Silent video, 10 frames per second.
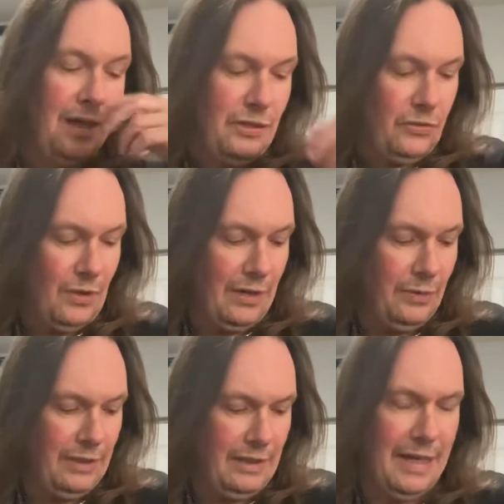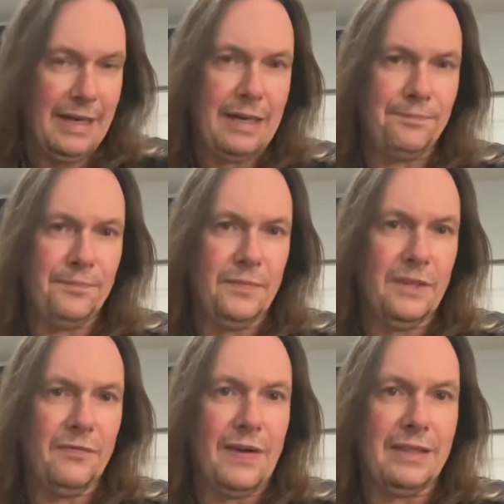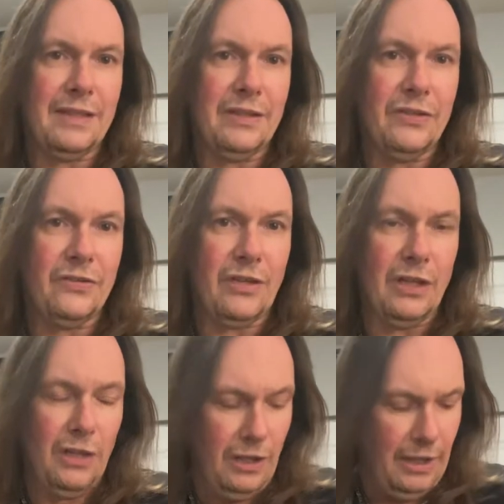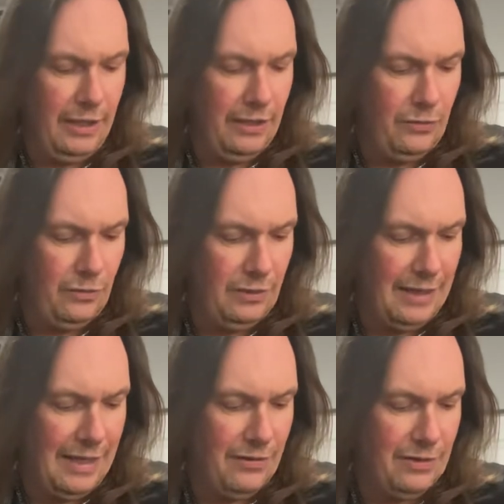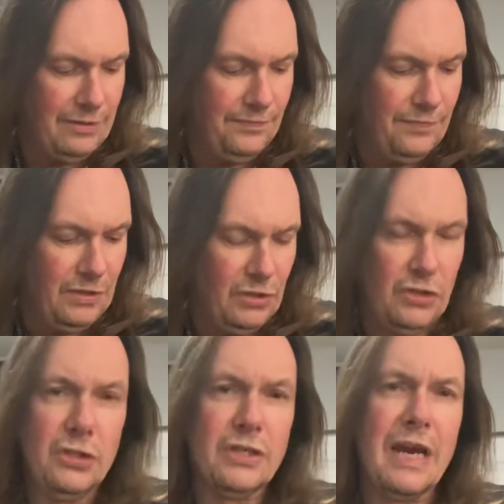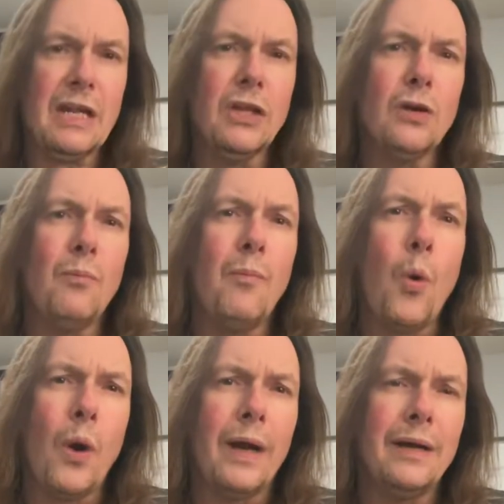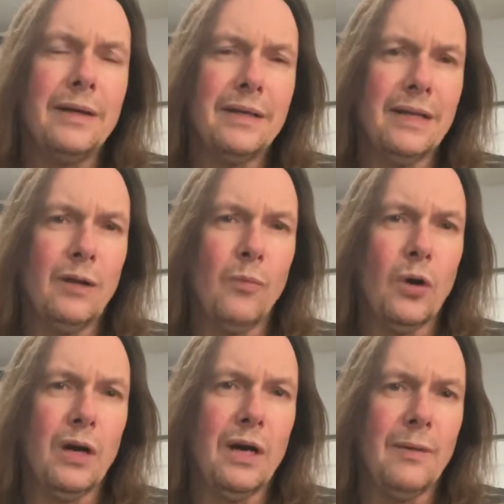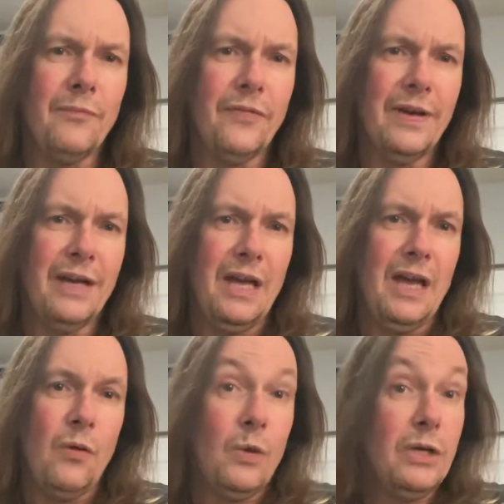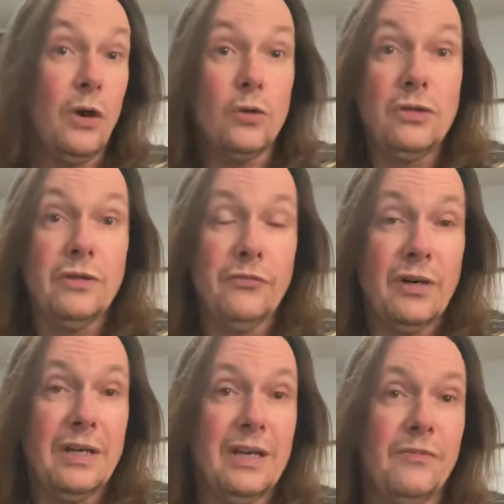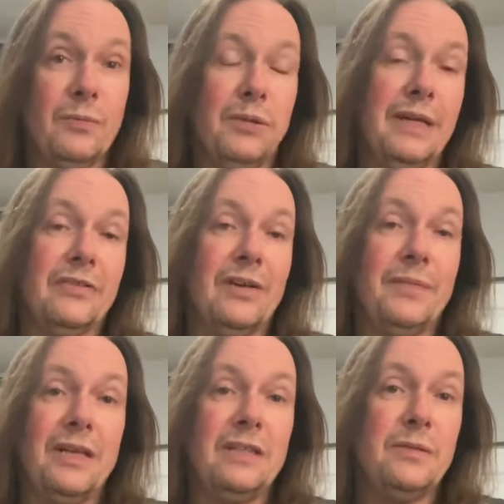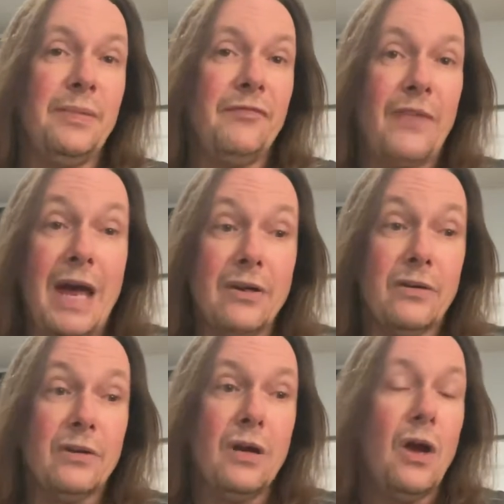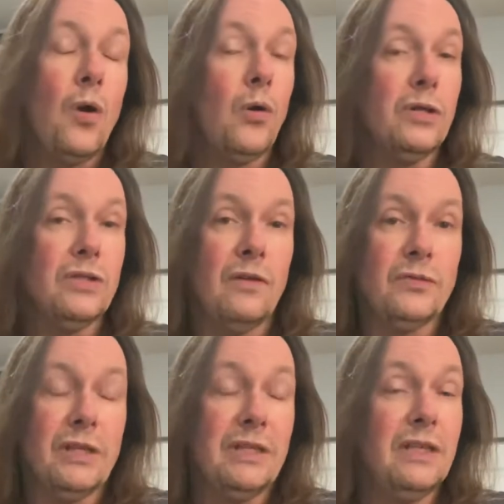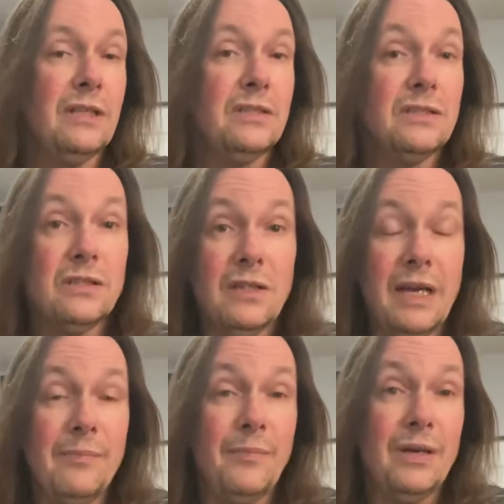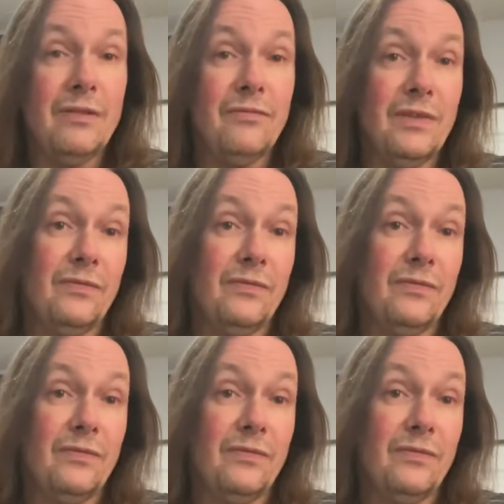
So I really like the fact that this is a little louder. So you just get a little more oomph. when you go to the front, if you're playing something that needs to be fatter, or it's all of a sudden you need a slight bit of,